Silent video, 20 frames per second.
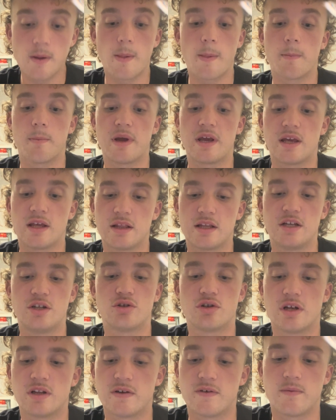making these
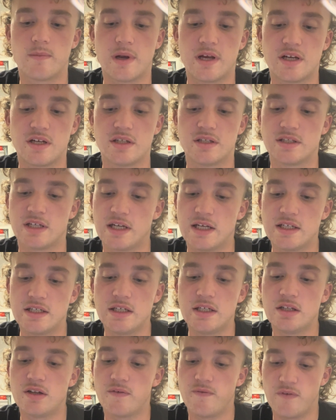transformations
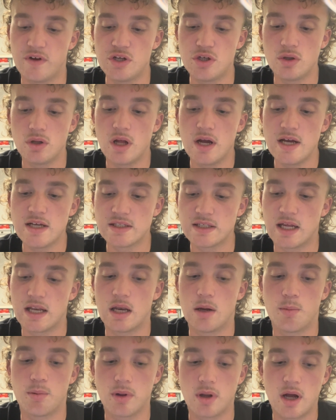easy to visualize
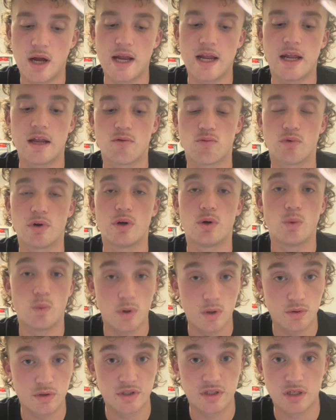and apply in
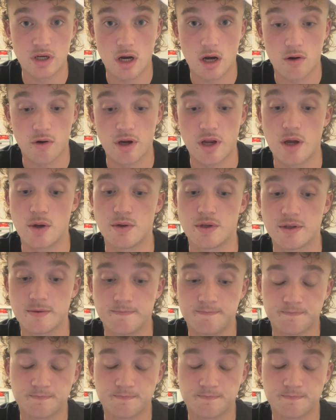real-world scenarios.